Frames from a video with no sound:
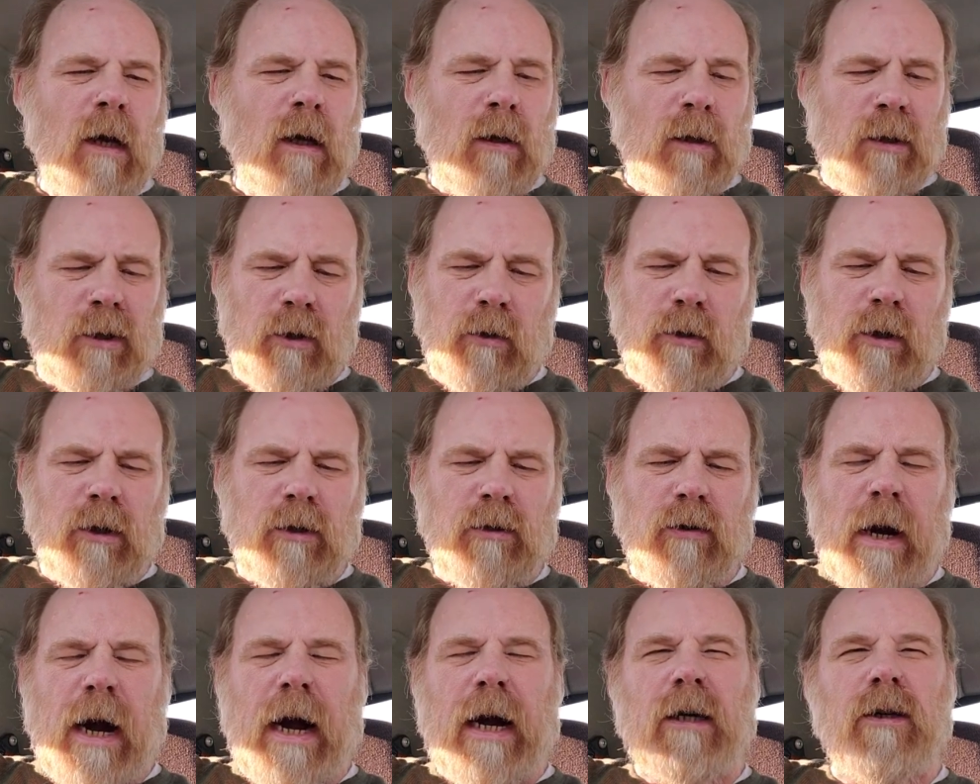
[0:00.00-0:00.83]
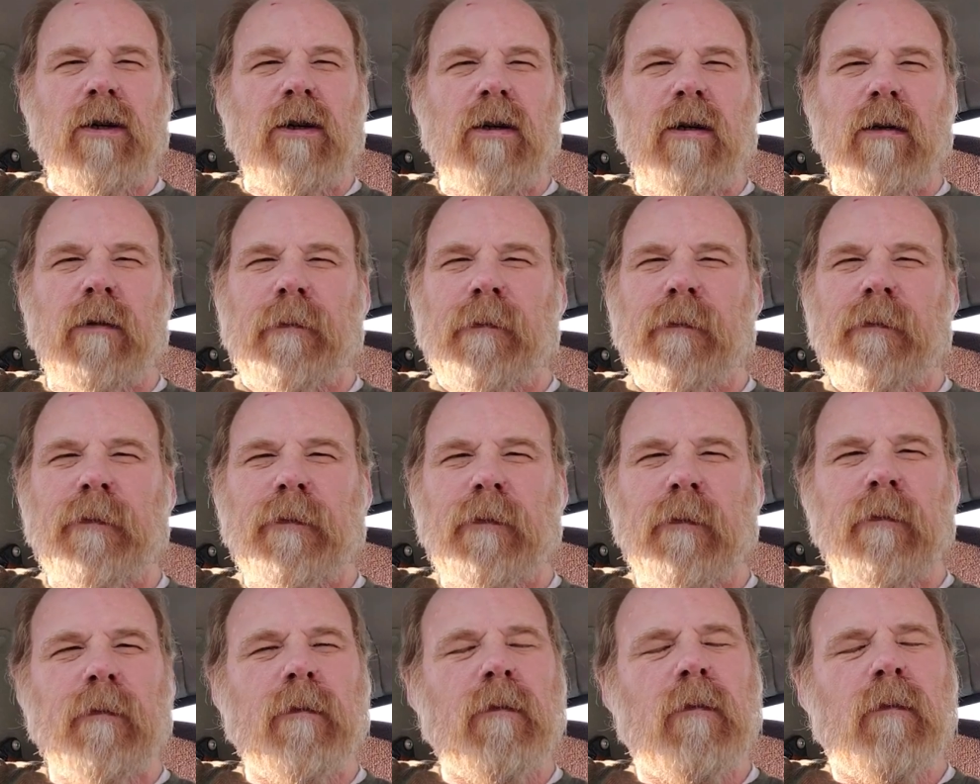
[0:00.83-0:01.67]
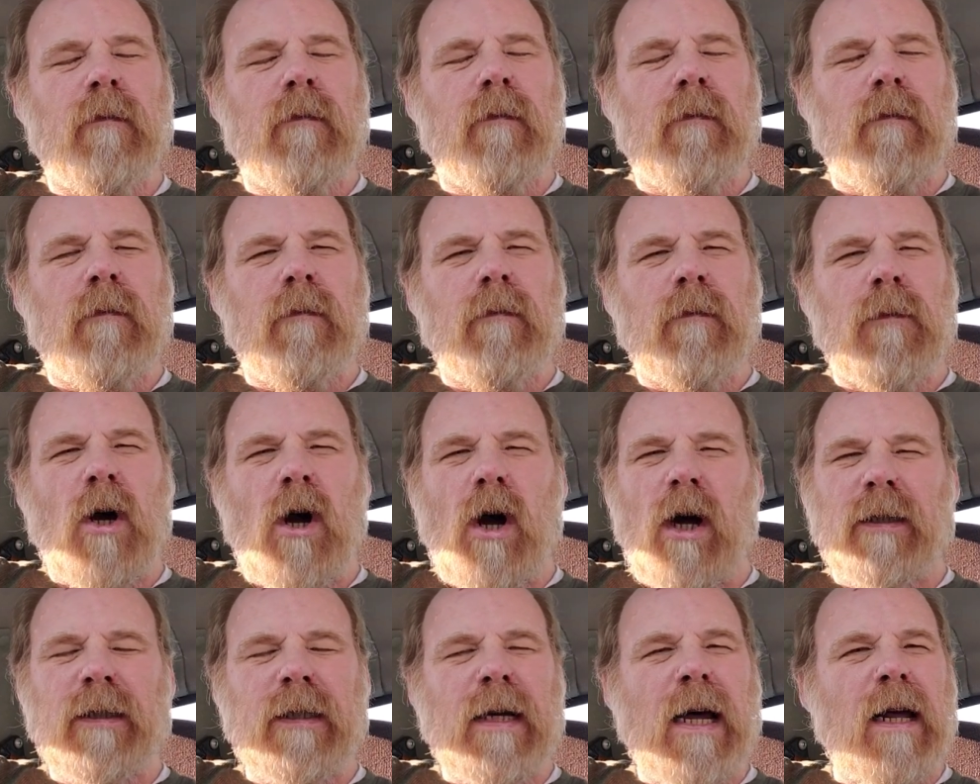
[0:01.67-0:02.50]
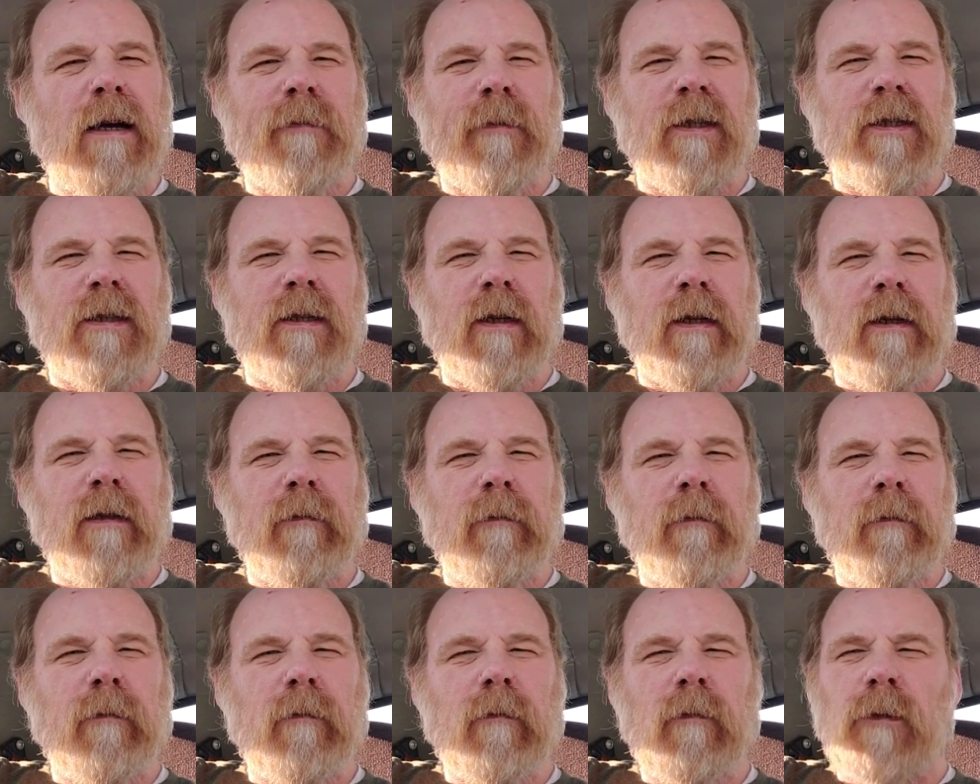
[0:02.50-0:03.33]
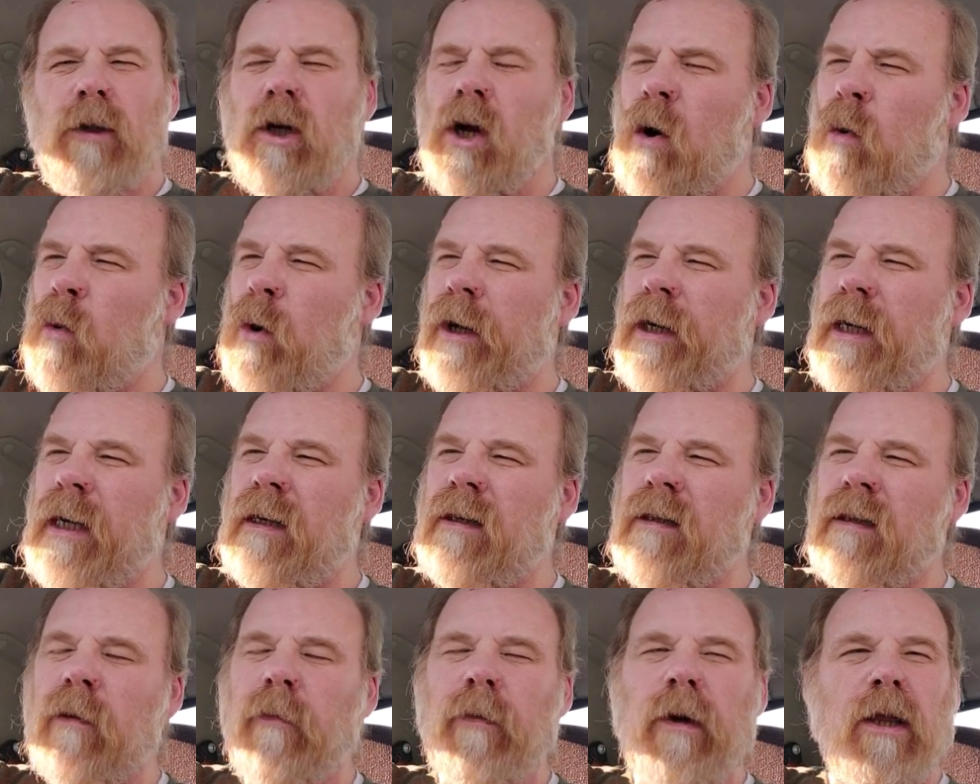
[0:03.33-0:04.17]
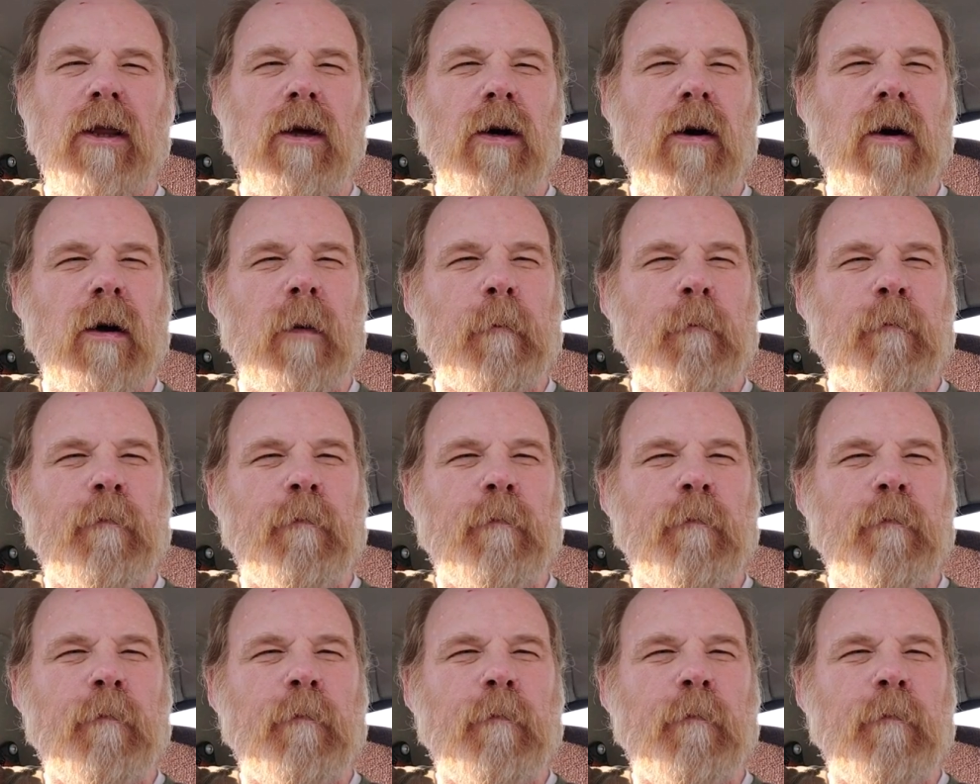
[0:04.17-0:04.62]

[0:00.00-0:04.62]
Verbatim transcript: to the tractor autonomously. No one needs to be there.